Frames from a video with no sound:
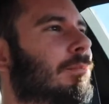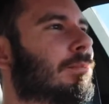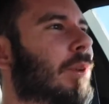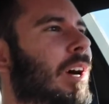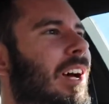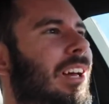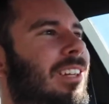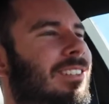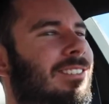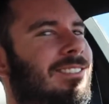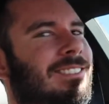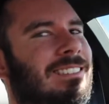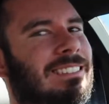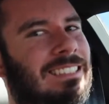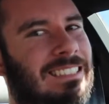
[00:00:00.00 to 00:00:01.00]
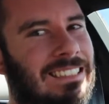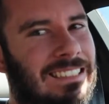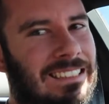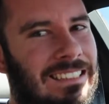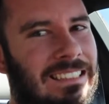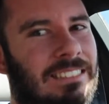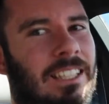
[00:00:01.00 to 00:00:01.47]
but
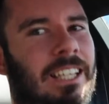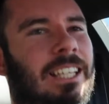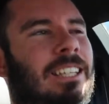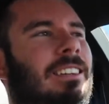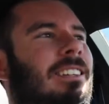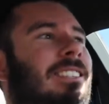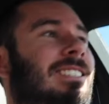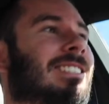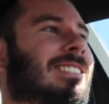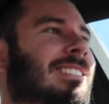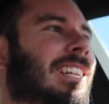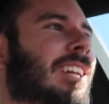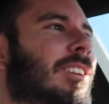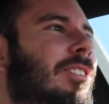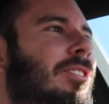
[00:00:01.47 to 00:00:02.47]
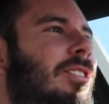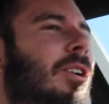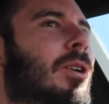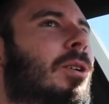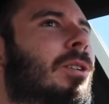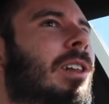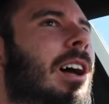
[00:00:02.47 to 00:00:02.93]
like the Stinger's a
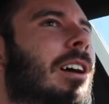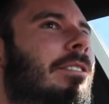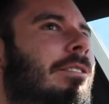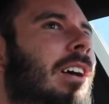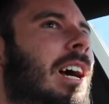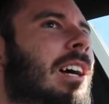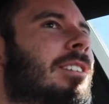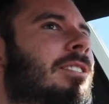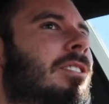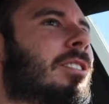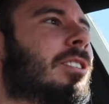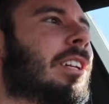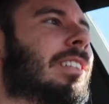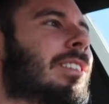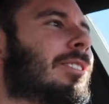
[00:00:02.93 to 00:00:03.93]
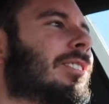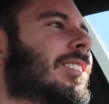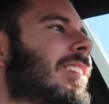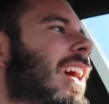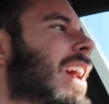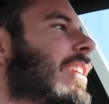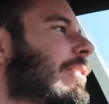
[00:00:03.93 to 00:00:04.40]
whole lot faster. Like there's a
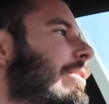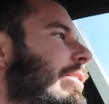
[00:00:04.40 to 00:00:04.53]
lot of